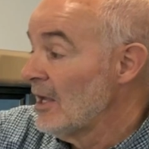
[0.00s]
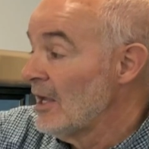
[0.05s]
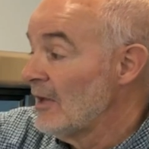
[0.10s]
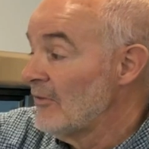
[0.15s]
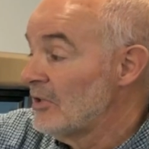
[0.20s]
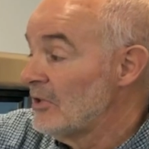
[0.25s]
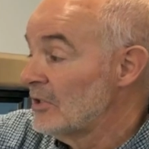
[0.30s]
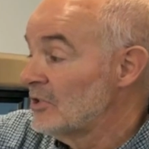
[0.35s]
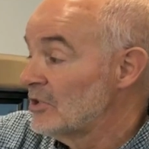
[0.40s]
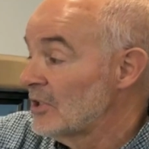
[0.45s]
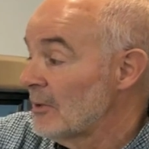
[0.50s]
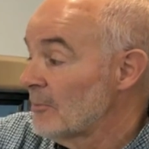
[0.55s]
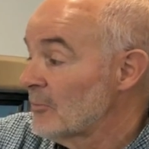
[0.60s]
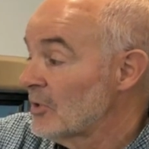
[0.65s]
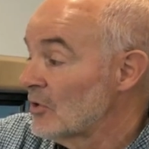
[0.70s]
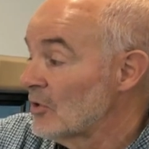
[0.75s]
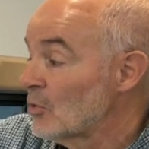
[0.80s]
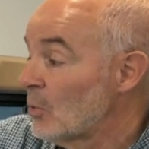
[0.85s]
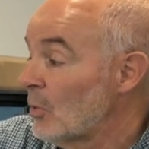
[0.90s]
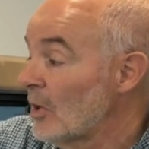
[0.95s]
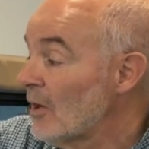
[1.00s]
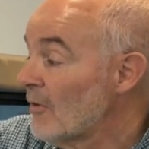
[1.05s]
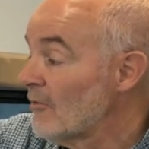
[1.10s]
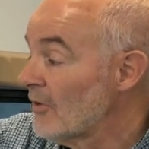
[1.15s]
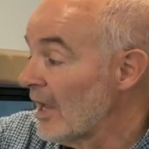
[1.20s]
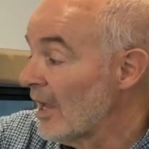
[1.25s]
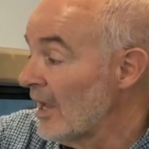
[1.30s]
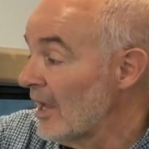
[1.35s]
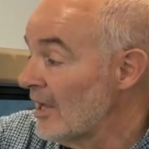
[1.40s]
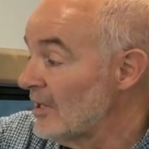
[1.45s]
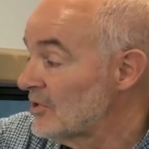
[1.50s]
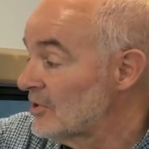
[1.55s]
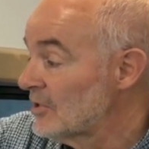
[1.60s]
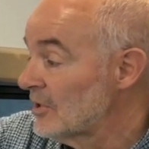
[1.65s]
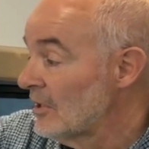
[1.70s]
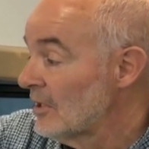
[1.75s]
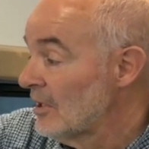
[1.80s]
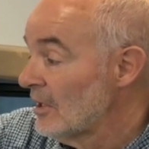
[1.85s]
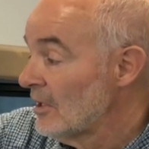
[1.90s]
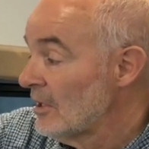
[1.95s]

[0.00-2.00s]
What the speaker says: If you jump to 12 gauge,